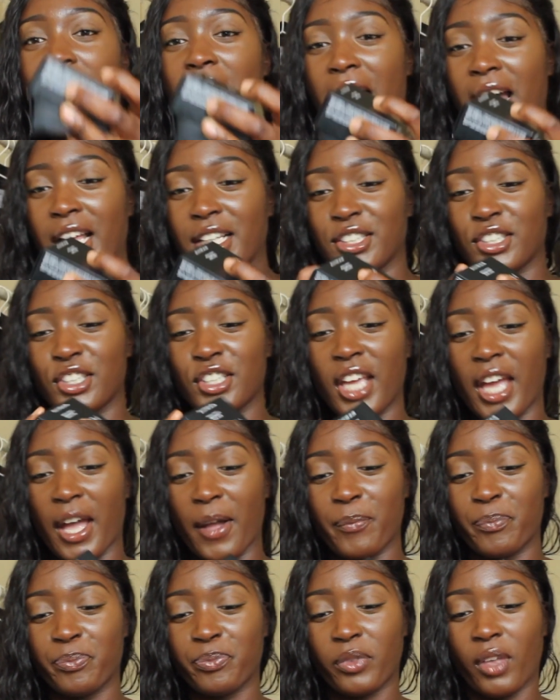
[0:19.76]
And
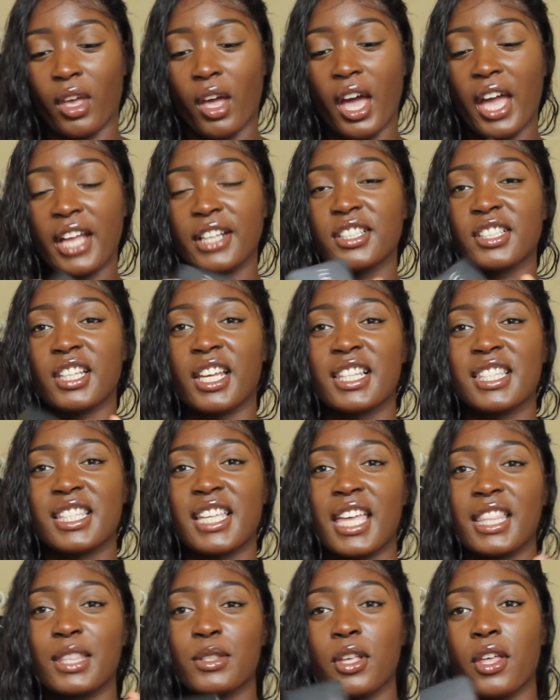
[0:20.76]
yeah, I decided to
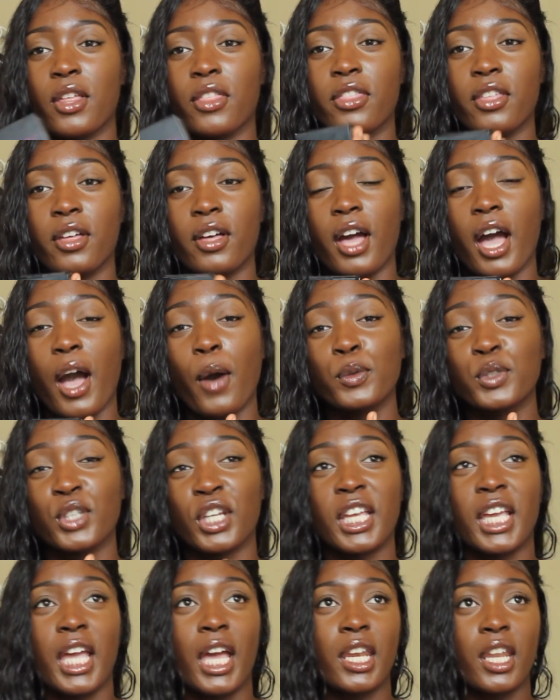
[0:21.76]
get I was
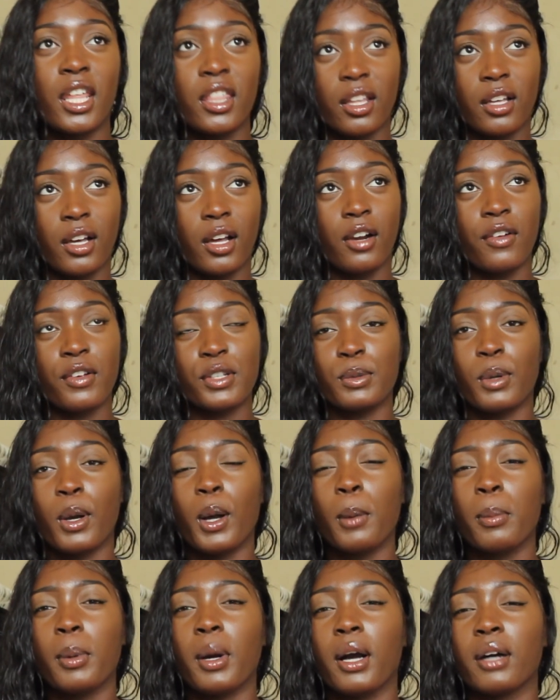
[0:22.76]
going to get another colour as
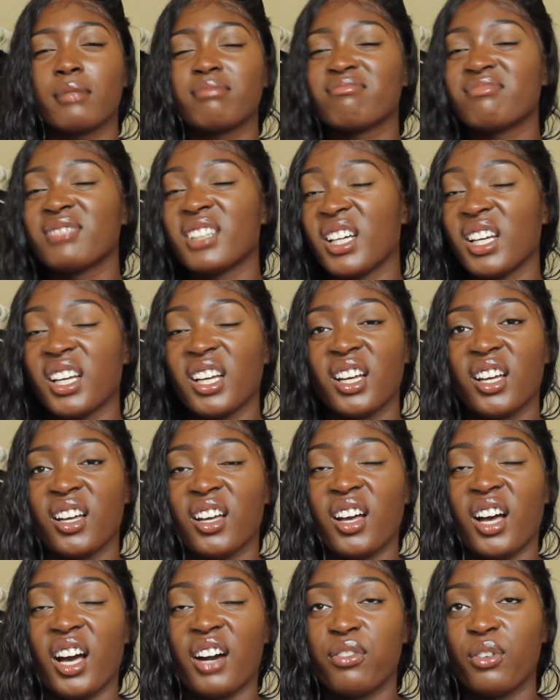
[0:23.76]
well, but
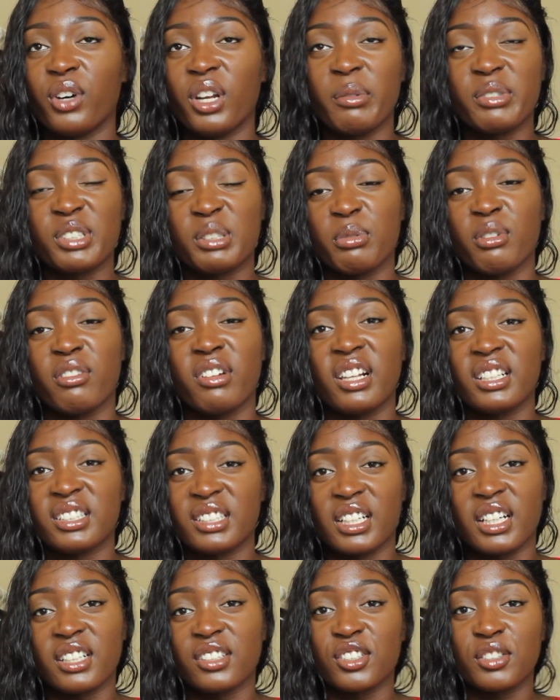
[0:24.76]
I thought let me just be
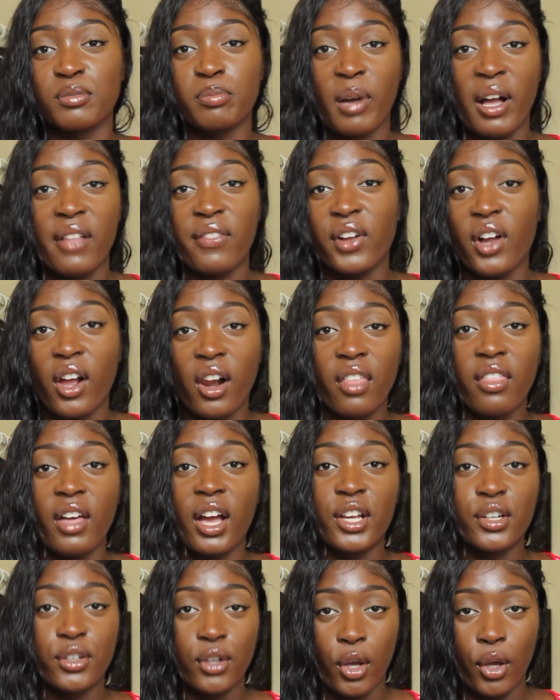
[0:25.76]
realistic and just buy the colour that
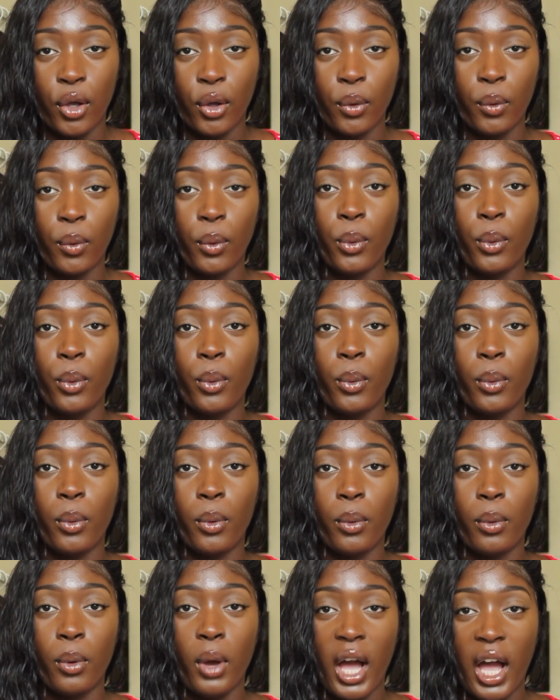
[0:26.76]
I know
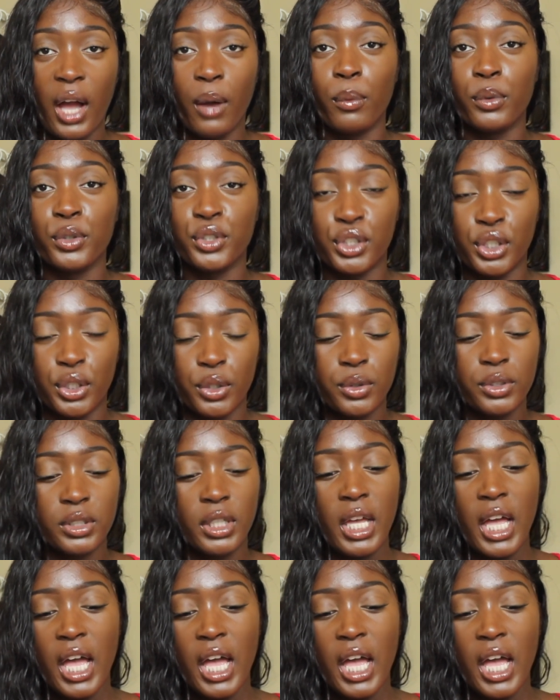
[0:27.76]
I would use.